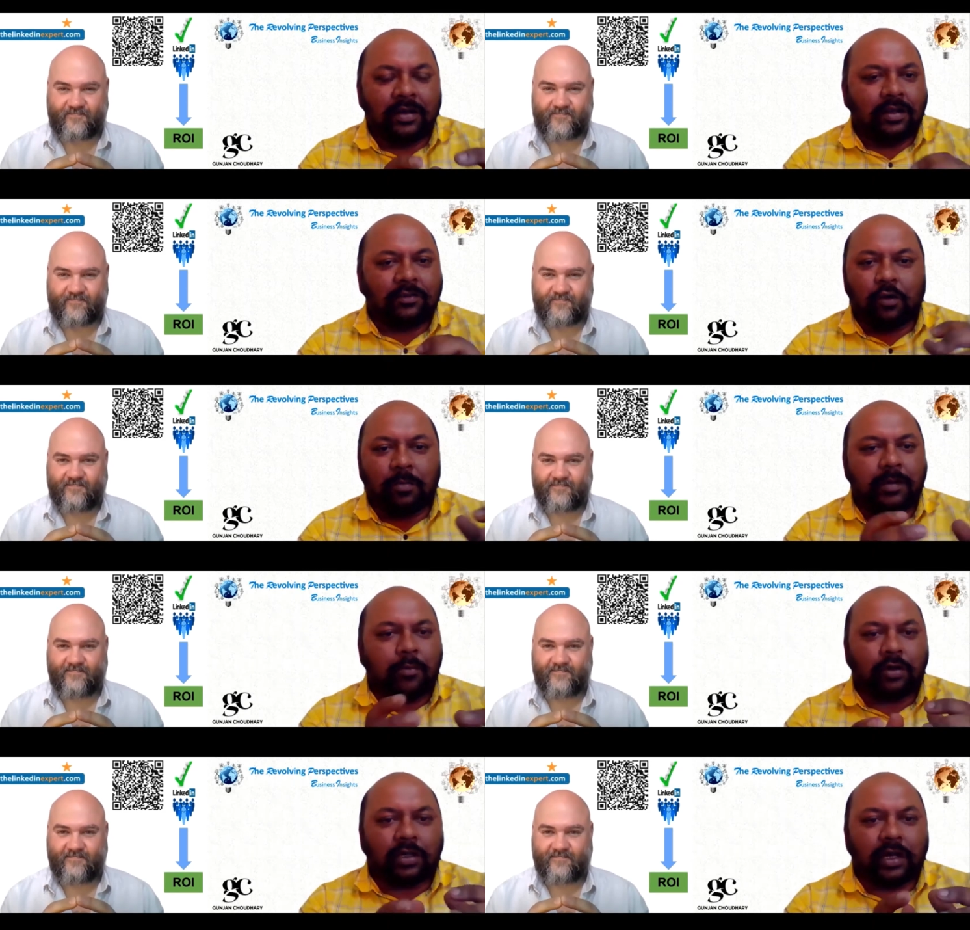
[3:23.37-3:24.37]
Speaker 1: is so many
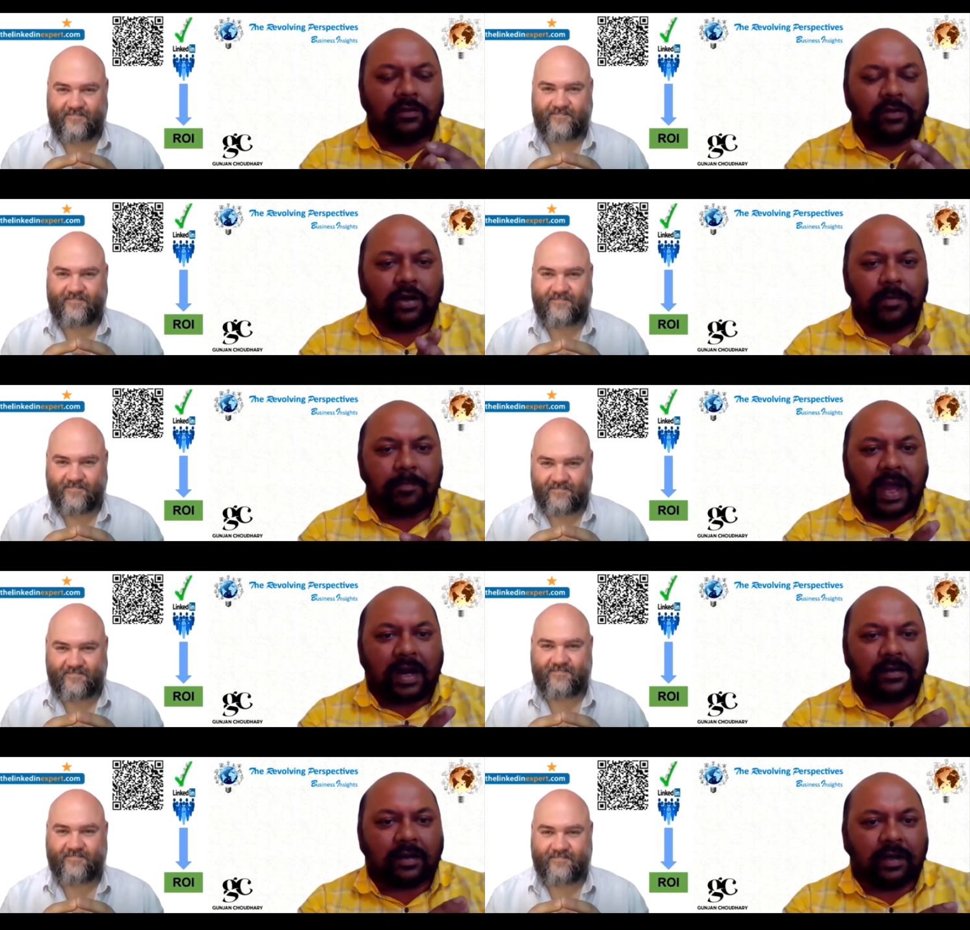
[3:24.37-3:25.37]
more things, you know,
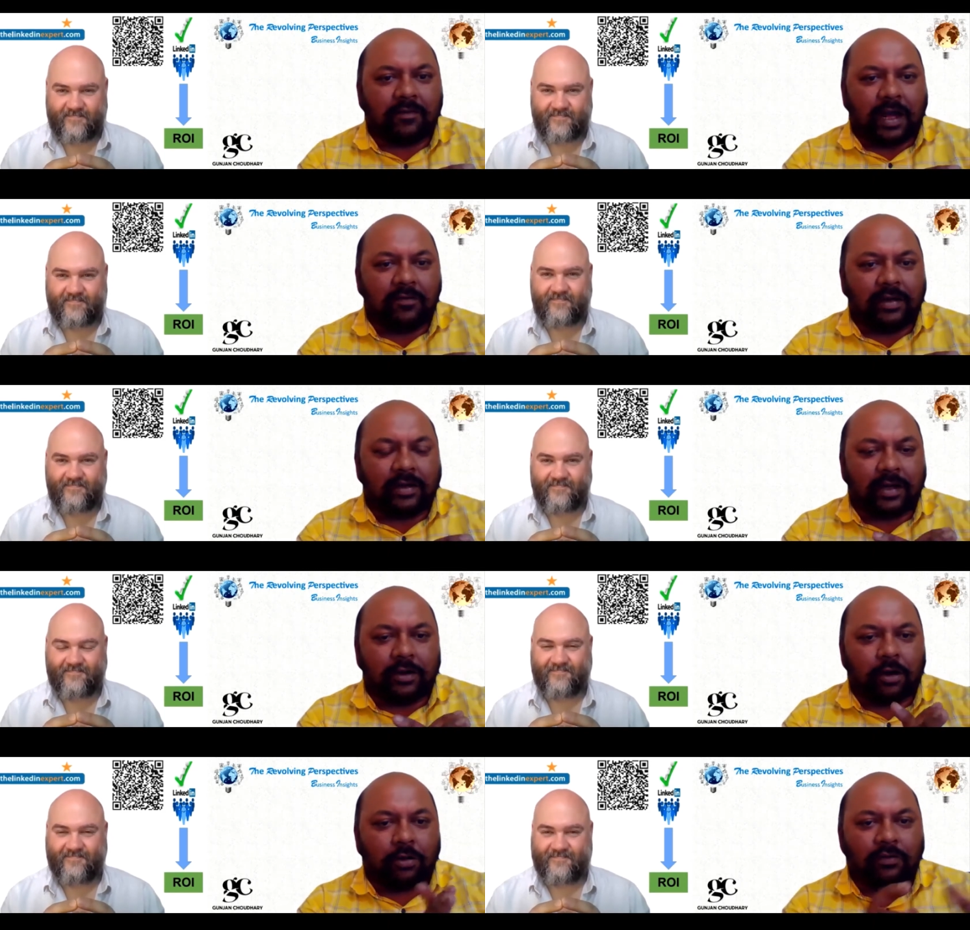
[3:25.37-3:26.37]
impact evaluator and
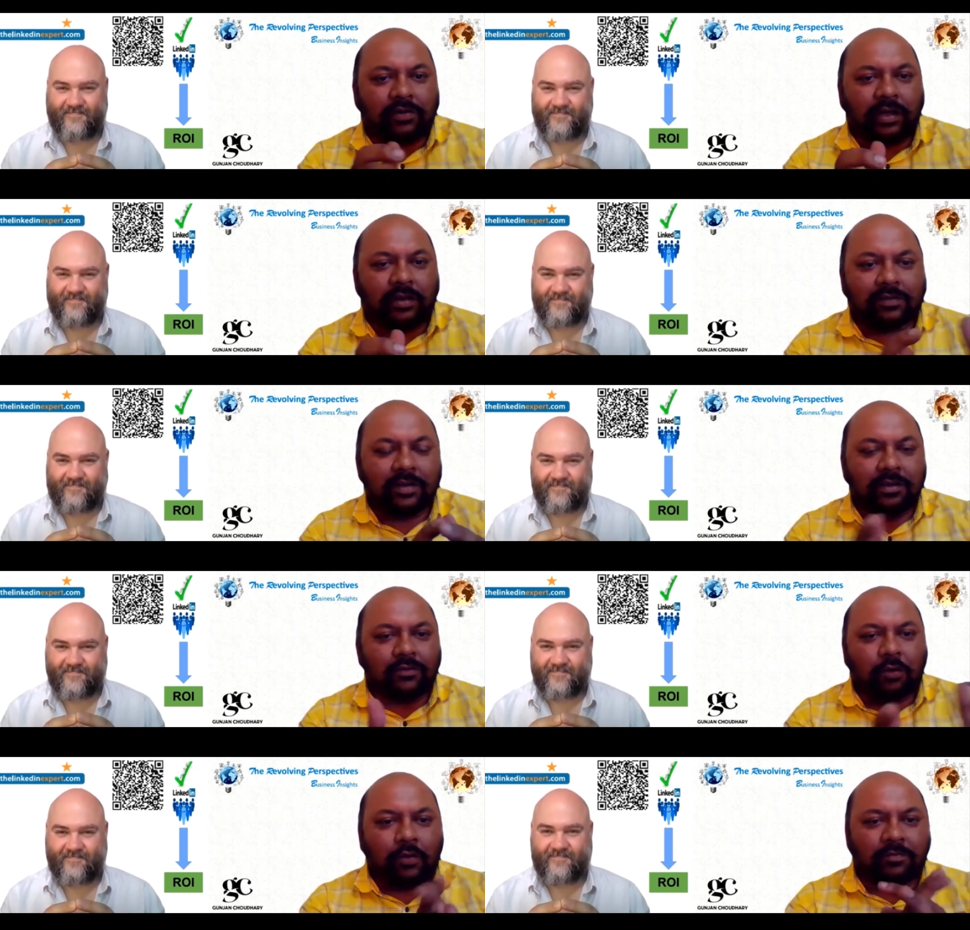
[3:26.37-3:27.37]
all those things.
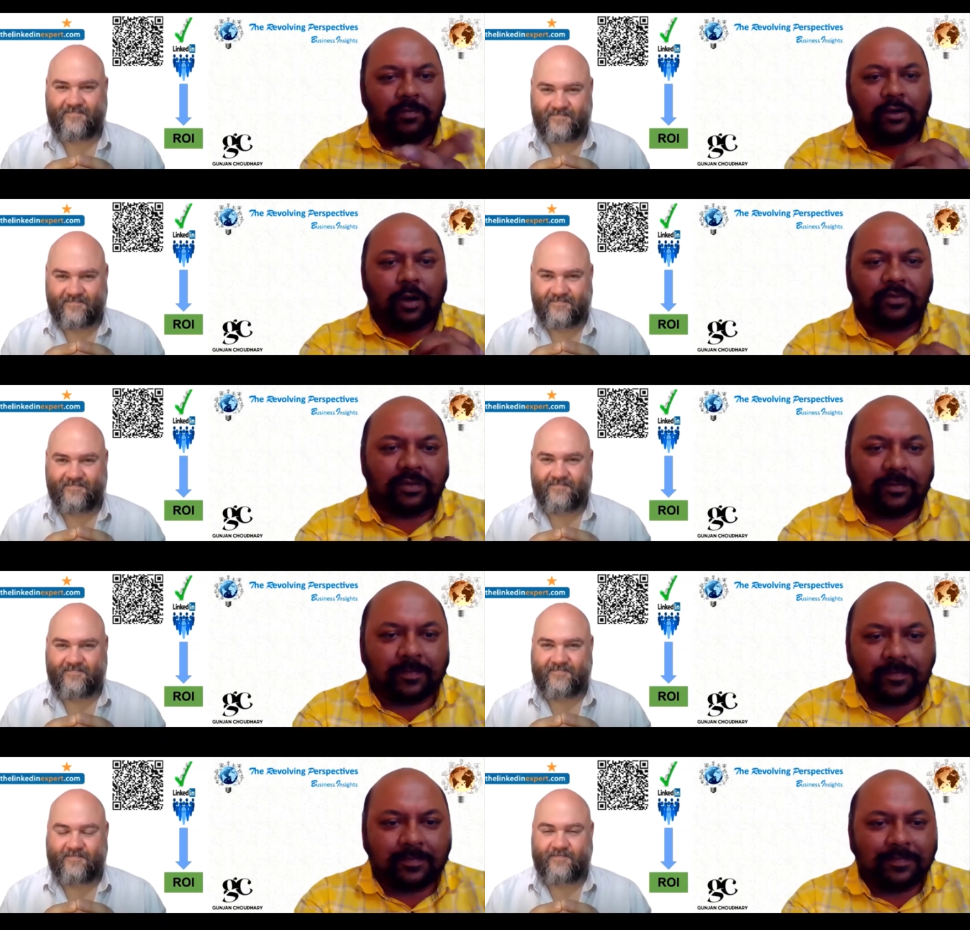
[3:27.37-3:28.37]
So who is Mac Laubscher?
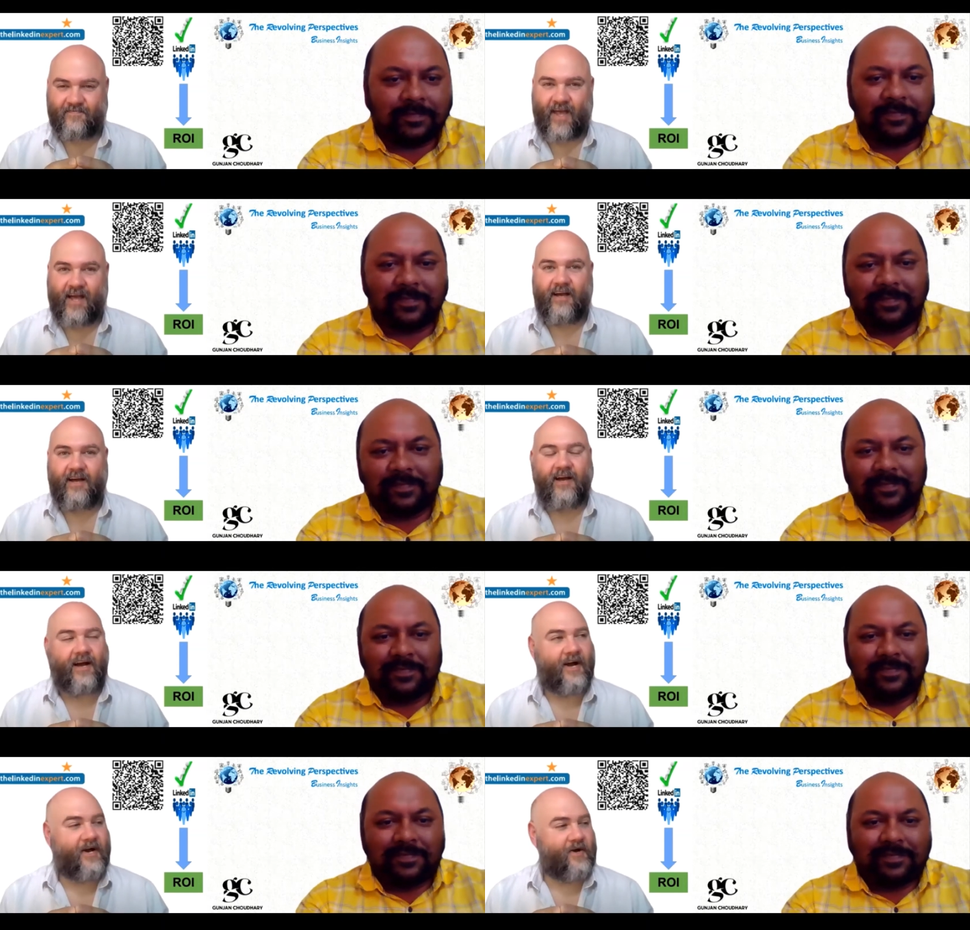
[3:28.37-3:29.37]

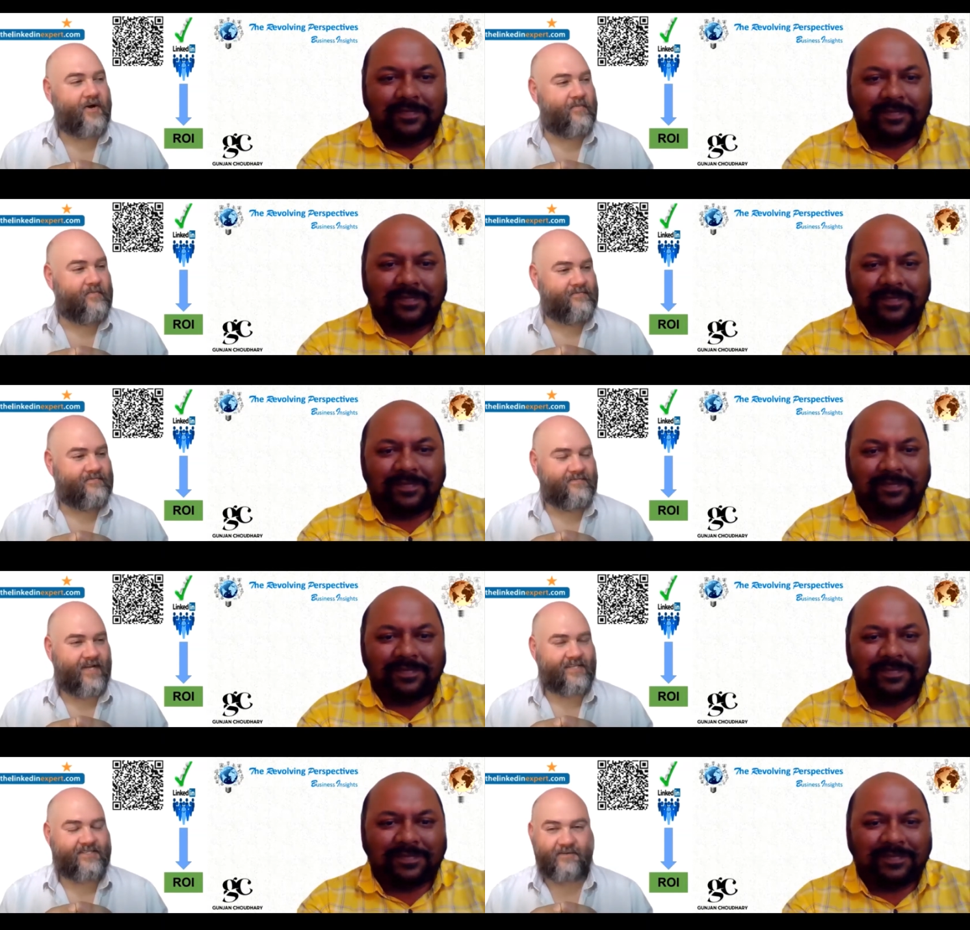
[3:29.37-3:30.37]
Speaker 2: Um,
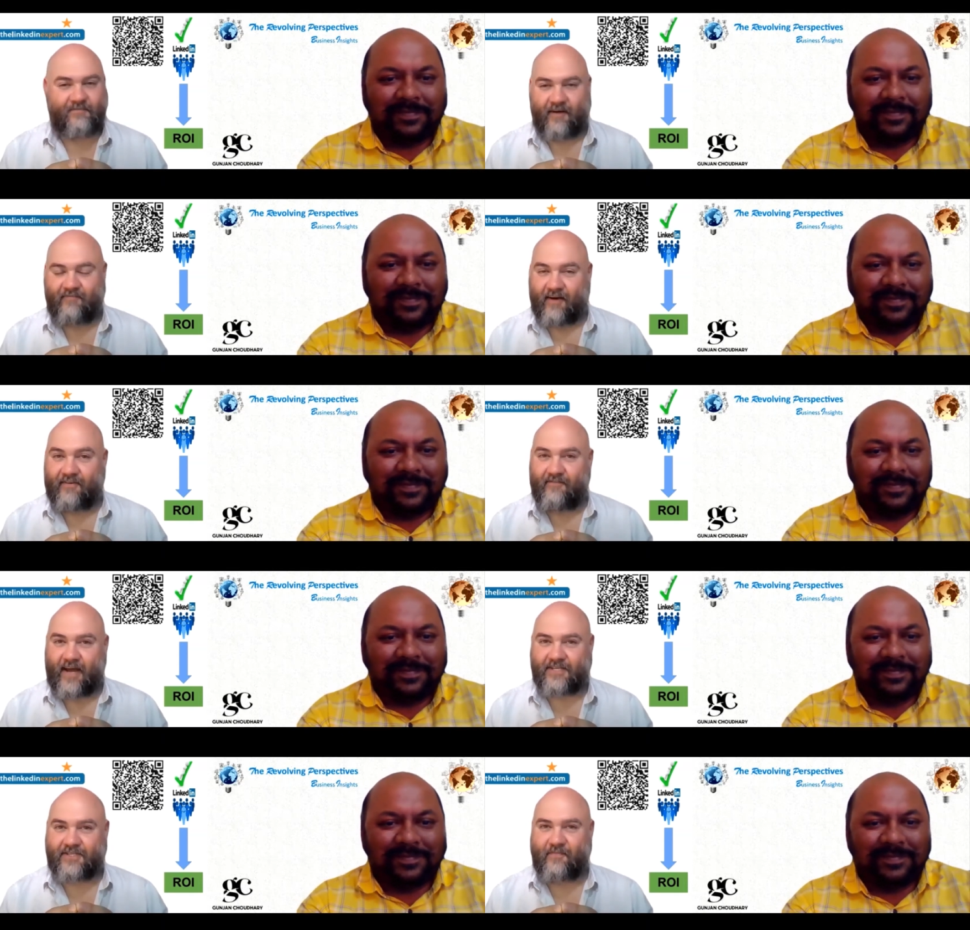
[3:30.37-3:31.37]
that's a. I've, I've never
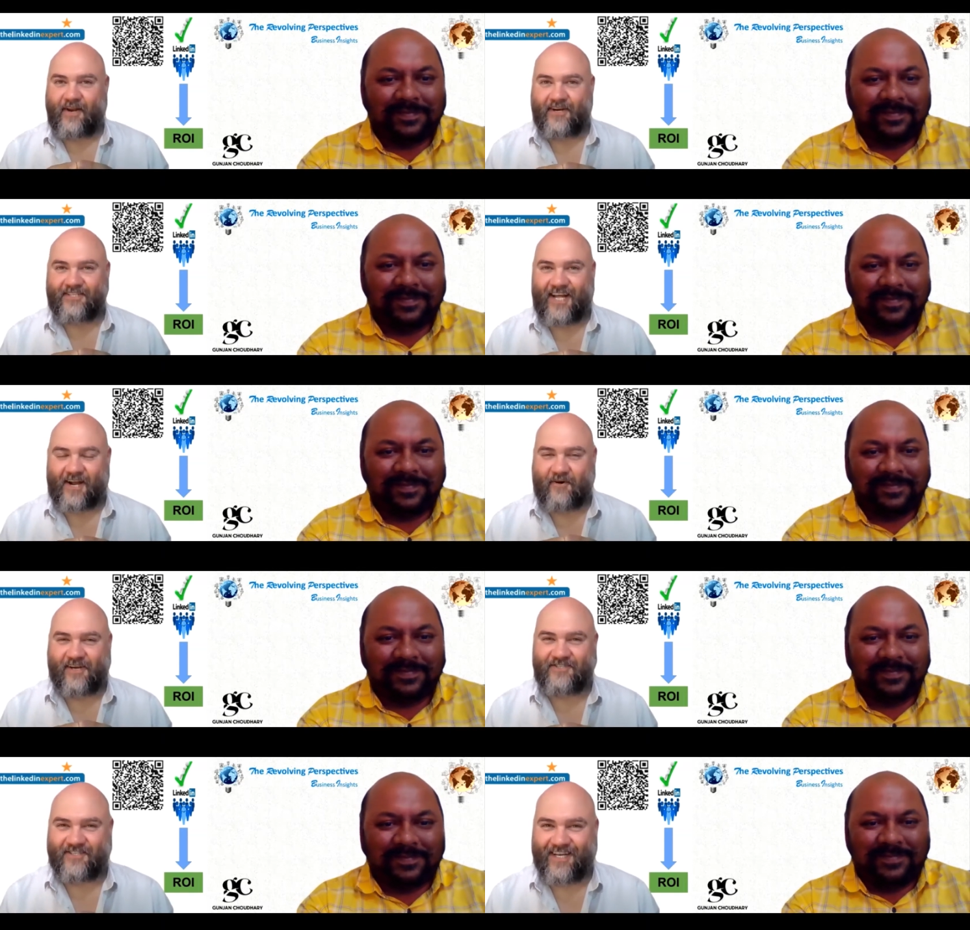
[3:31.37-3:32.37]
actually been asked that
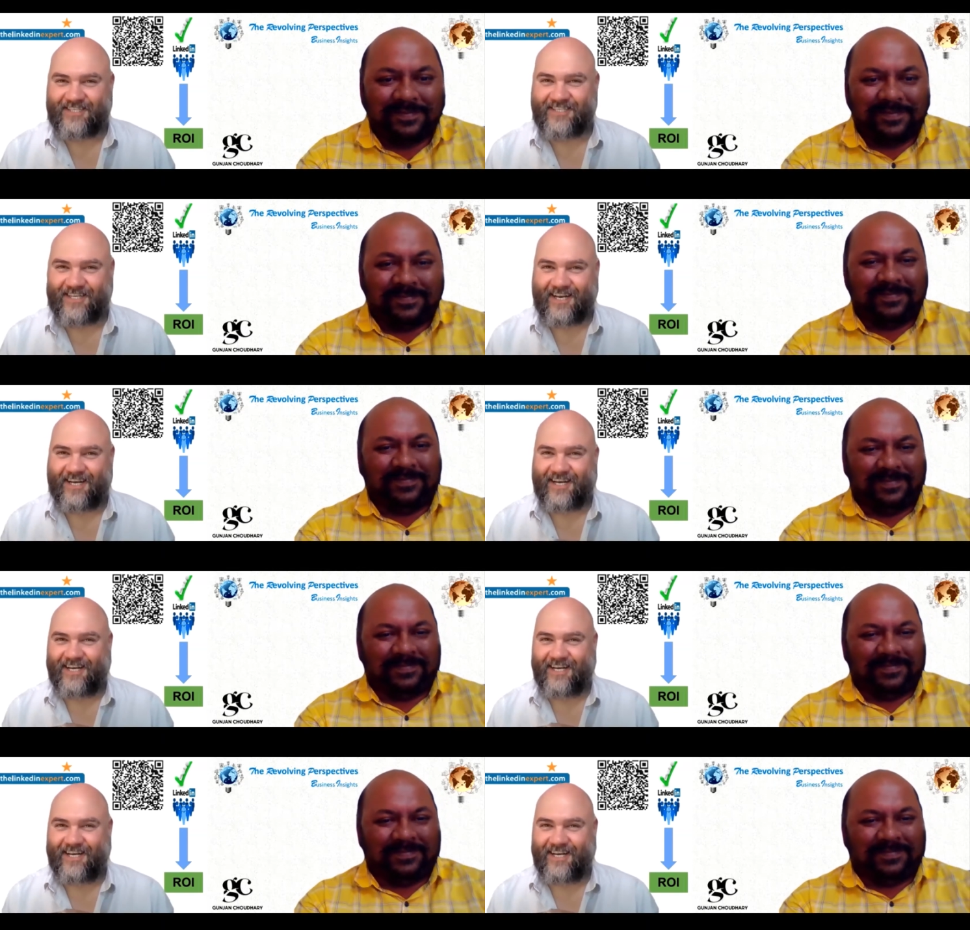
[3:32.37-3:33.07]
question. That's uh,